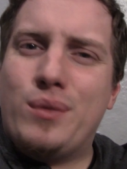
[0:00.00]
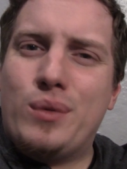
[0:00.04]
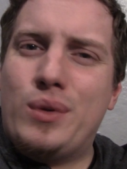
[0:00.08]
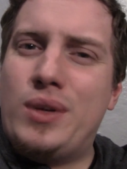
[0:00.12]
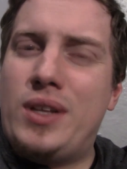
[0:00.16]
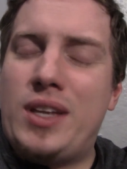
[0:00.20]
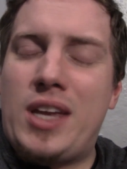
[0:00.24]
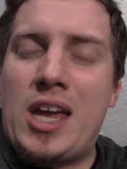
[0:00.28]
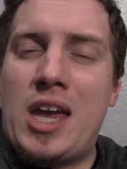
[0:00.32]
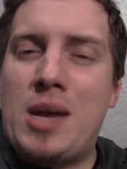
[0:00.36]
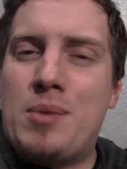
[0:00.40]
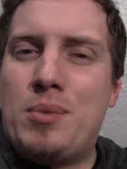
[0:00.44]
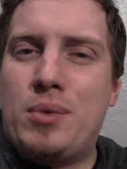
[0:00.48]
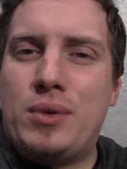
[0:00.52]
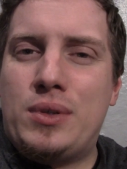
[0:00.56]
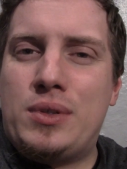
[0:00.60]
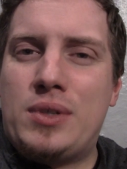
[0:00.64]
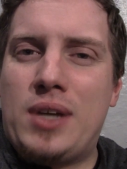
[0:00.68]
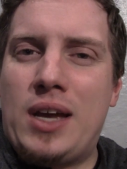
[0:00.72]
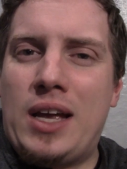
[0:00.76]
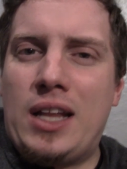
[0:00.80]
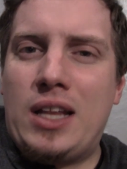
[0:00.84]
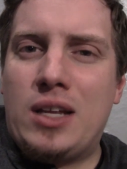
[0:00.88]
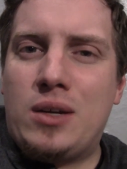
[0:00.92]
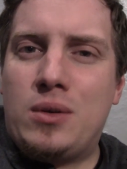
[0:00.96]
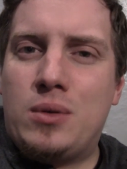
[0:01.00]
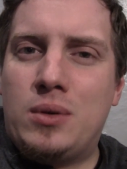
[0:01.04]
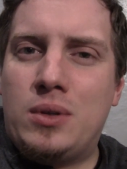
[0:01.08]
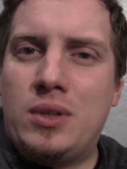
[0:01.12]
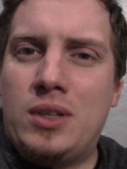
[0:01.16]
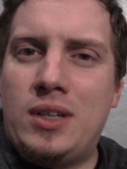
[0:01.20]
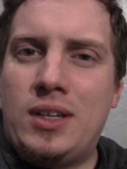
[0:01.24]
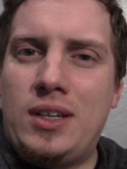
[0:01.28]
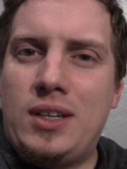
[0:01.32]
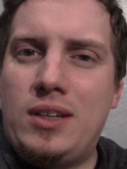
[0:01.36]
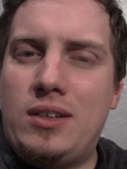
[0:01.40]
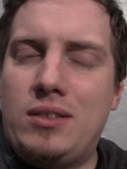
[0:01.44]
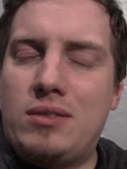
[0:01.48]
really able to
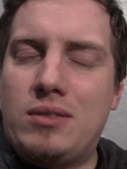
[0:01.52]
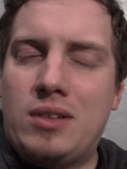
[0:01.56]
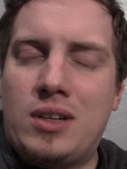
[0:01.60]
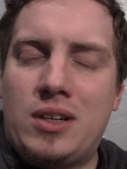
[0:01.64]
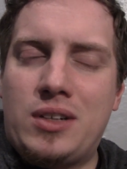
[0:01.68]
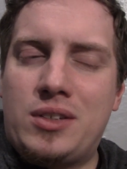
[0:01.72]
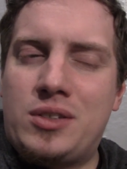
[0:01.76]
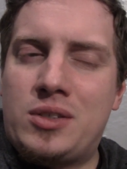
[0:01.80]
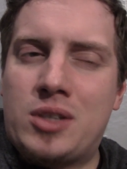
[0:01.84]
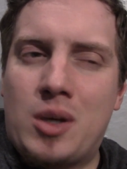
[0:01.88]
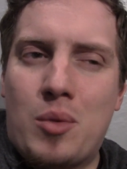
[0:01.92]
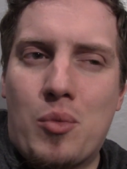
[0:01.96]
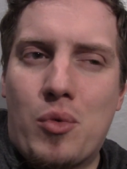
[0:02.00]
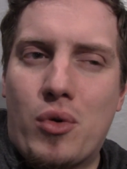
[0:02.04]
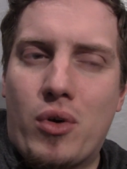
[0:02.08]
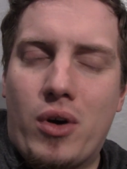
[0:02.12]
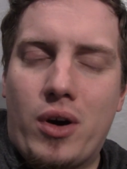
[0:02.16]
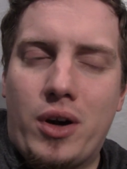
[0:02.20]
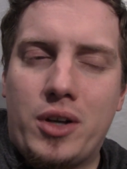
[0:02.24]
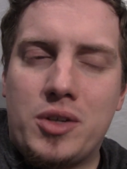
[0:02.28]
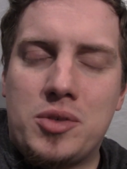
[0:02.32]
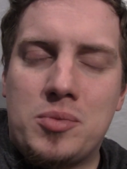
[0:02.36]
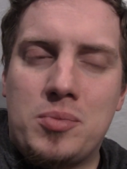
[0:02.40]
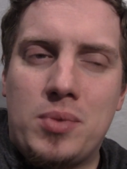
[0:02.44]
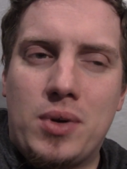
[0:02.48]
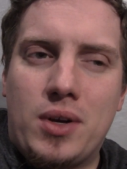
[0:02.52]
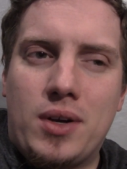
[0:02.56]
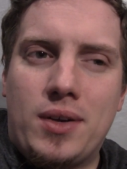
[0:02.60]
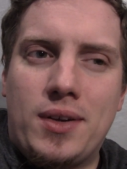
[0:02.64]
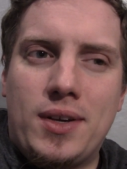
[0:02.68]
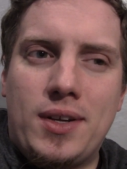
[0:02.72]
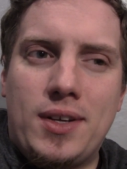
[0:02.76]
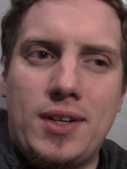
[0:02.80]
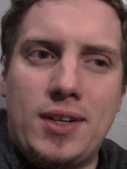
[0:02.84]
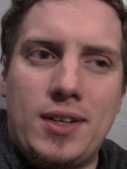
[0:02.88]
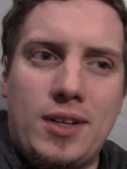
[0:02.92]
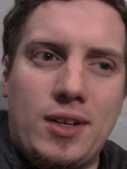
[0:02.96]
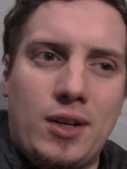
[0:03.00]
eloquently uh, summarize,
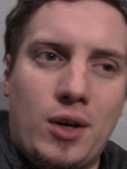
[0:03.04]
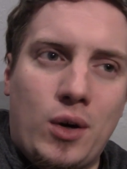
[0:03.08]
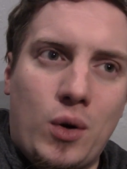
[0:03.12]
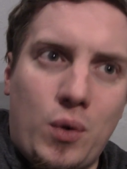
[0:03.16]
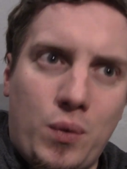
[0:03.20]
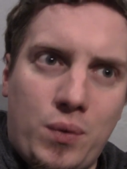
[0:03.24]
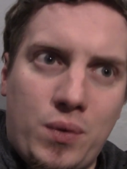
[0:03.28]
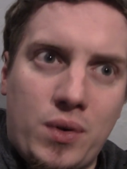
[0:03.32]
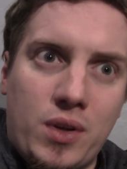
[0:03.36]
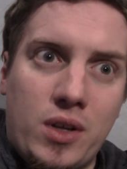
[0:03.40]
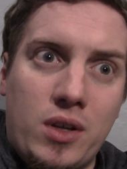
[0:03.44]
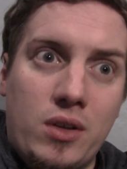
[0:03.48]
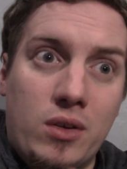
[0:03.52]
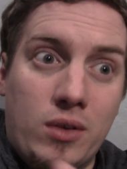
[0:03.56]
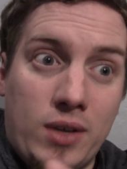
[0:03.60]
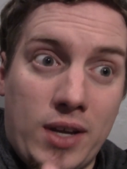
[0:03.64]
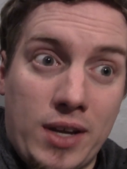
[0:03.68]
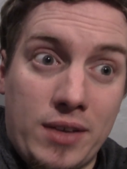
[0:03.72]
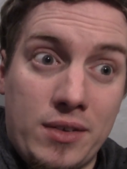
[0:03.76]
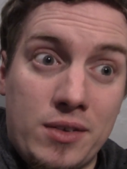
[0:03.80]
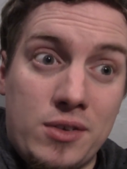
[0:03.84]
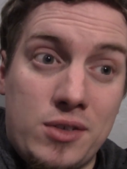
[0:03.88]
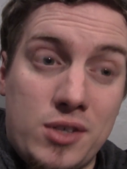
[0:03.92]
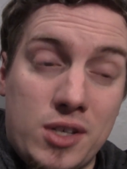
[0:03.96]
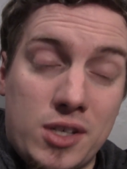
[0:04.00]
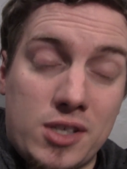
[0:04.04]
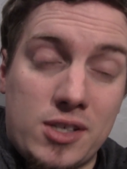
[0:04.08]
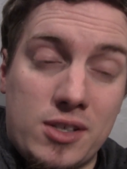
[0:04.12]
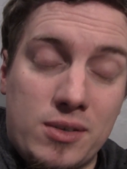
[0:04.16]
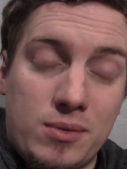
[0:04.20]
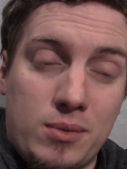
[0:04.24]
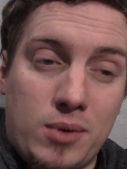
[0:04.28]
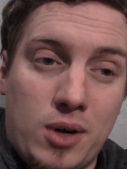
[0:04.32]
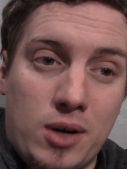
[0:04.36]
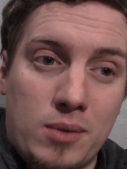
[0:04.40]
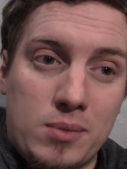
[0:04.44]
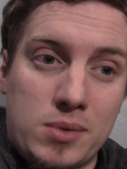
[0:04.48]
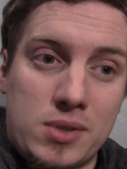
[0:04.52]
but hopefully you'll get the gist
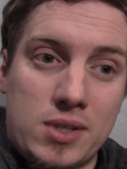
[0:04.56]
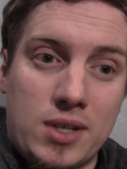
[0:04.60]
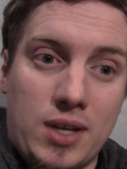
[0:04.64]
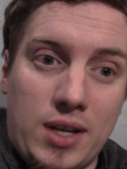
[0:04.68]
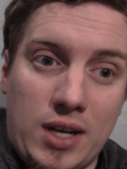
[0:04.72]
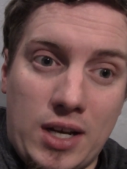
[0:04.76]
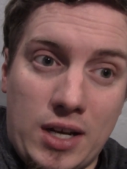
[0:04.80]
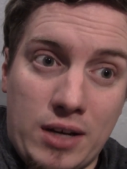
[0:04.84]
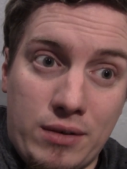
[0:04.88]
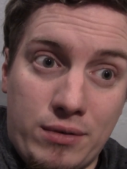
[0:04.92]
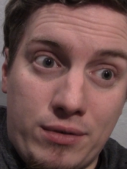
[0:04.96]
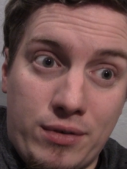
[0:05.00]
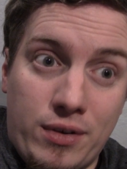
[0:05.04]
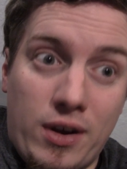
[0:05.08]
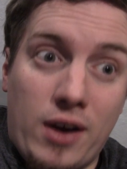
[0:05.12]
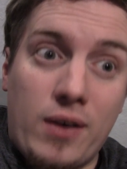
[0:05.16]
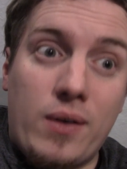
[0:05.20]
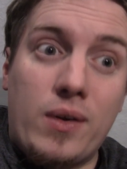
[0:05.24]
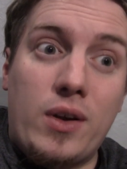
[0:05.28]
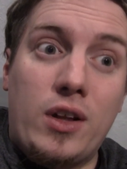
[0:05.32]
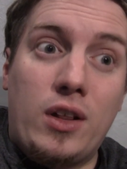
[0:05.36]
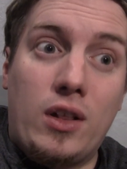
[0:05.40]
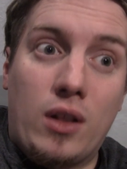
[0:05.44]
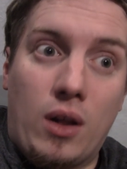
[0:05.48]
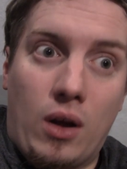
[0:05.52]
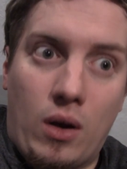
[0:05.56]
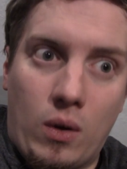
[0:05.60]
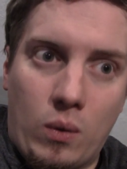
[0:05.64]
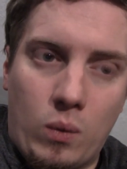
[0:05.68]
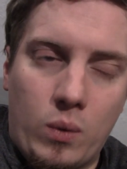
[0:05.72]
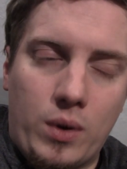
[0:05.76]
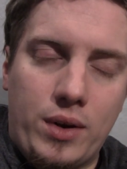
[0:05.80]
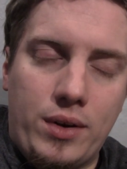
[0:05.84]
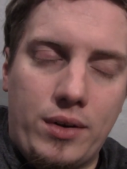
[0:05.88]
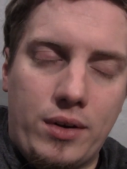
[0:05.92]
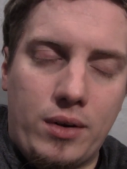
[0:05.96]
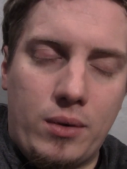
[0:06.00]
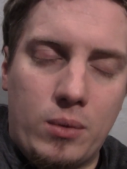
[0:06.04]
of what I'm saying in a very
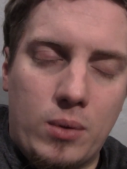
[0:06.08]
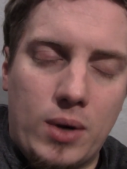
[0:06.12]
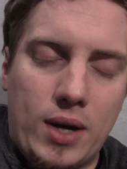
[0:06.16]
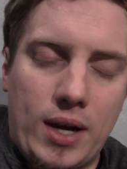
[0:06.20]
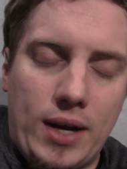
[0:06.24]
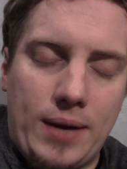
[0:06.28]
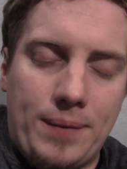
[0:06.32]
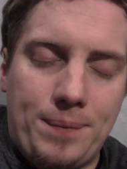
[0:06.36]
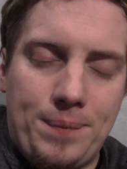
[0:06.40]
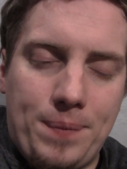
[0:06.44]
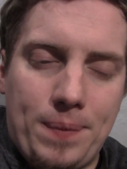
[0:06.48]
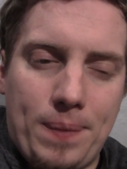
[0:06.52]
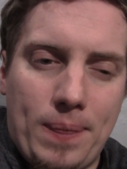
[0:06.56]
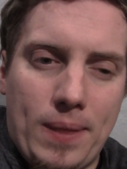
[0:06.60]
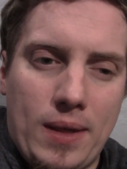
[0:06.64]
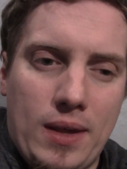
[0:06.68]
long-winded way